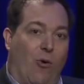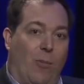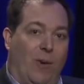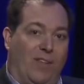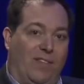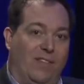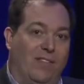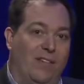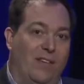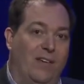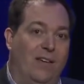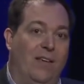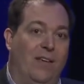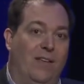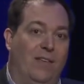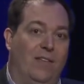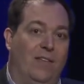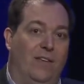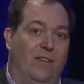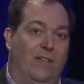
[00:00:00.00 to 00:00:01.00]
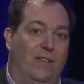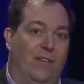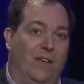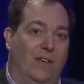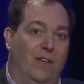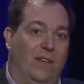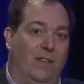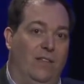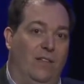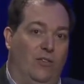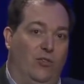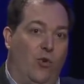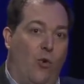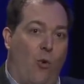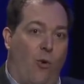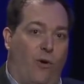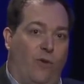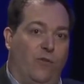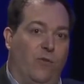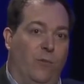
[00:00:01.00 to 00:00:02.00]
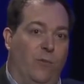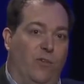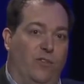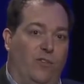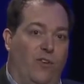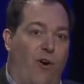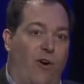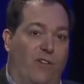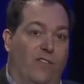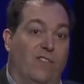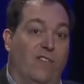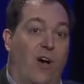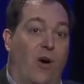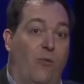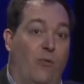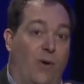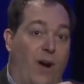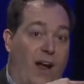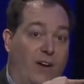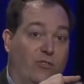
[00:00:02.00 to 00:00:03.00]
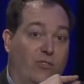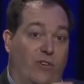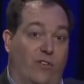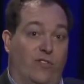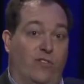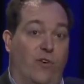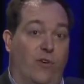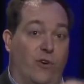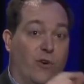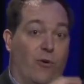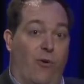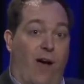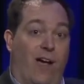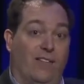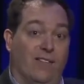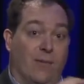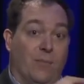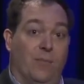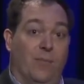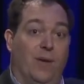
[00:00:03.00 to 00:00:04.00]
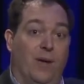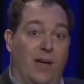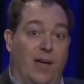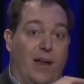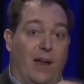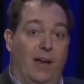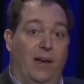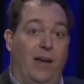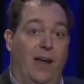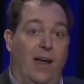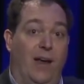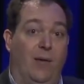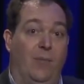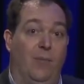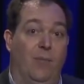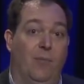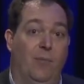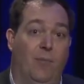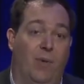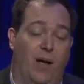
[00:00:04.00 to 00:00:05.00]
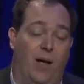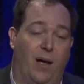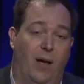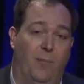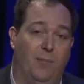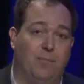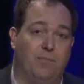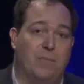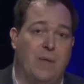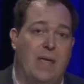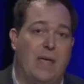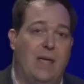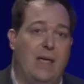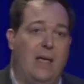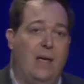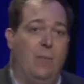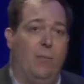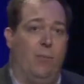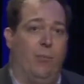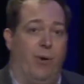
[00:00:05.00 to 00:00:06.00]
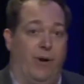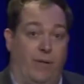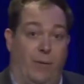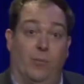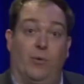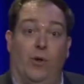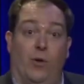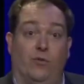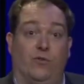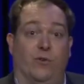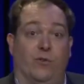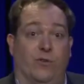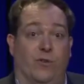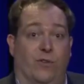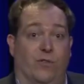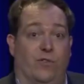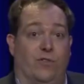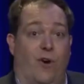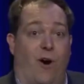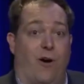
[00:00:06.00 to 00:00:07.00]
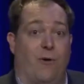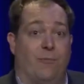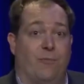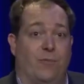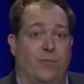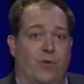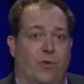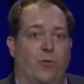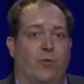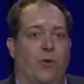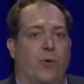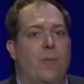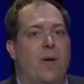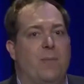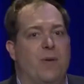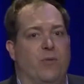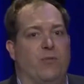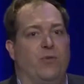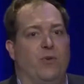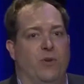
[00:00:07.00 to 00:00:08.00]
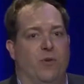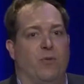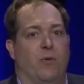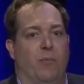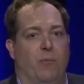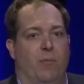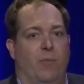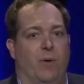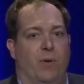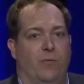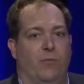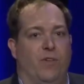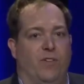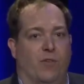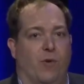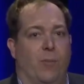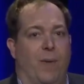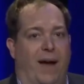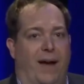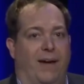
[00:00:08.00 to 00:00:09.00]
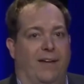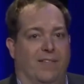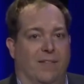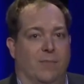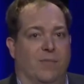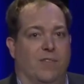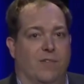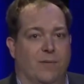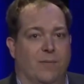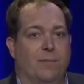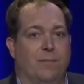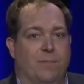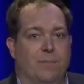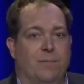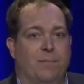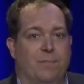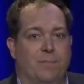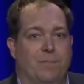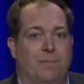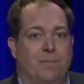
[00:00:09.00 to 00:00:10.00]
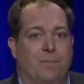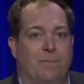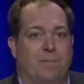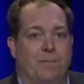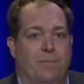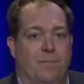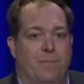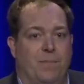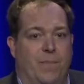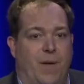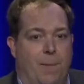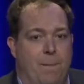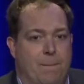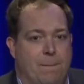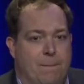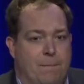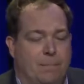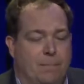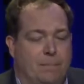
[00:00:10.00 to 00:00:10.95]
orbits, the, the, the torques from the star itself would actually circularize them and, and uh, bring them closer to the star. So there, there may be a few different physical mechanisms. Thank you. Yep.